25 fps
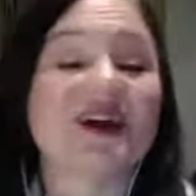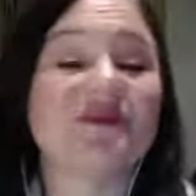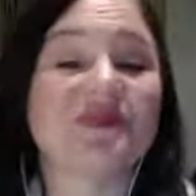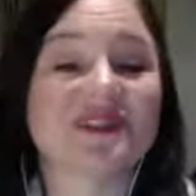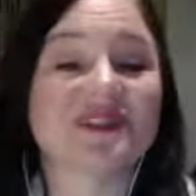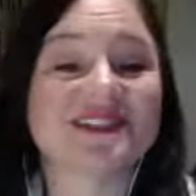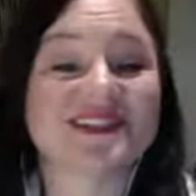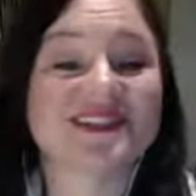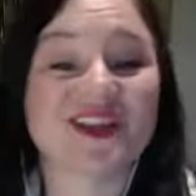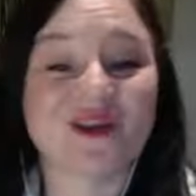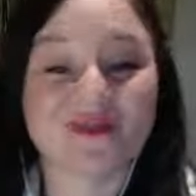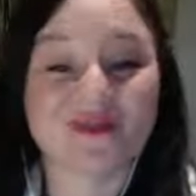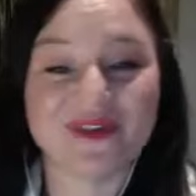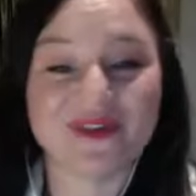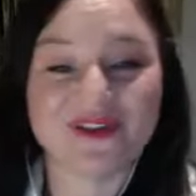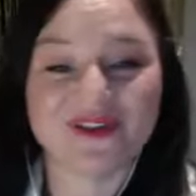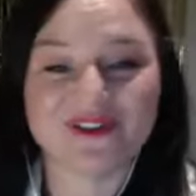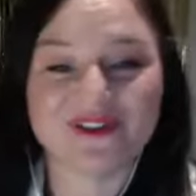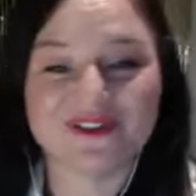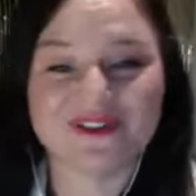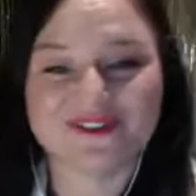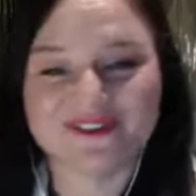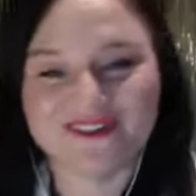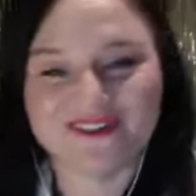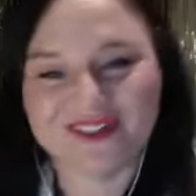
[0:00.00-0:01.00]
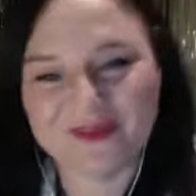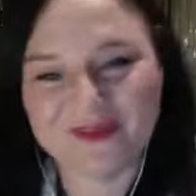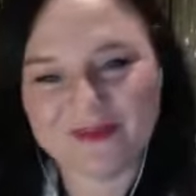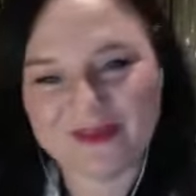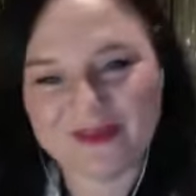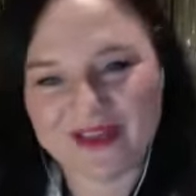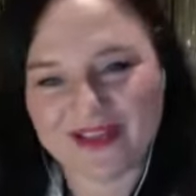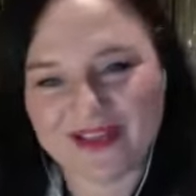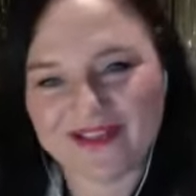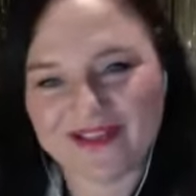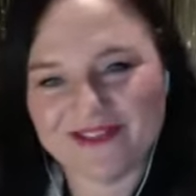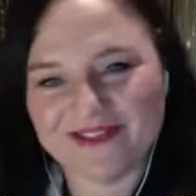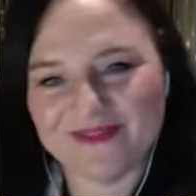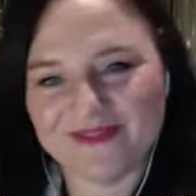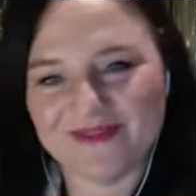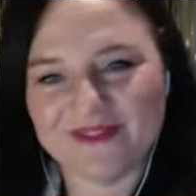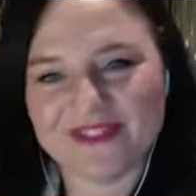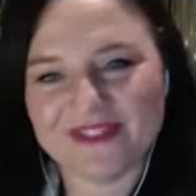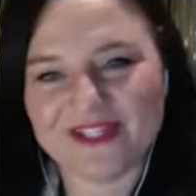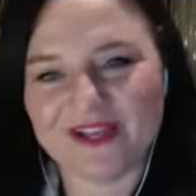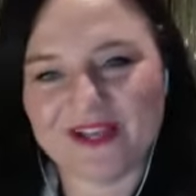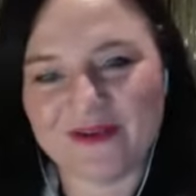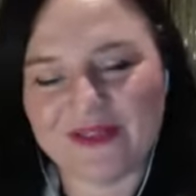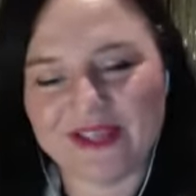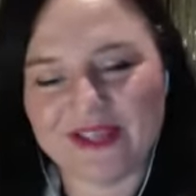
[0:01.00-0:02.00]
what's going on, about
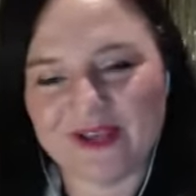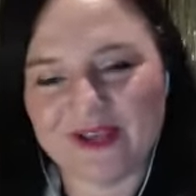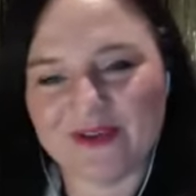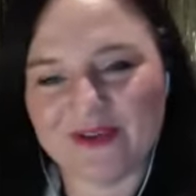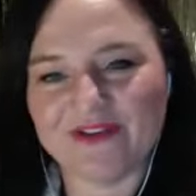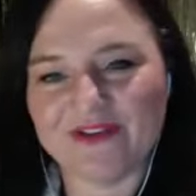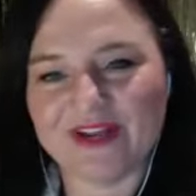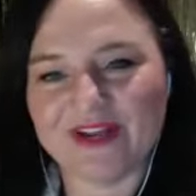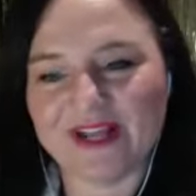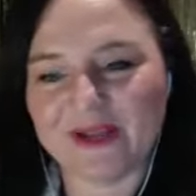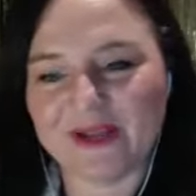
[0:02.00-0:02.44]
what's going on right now.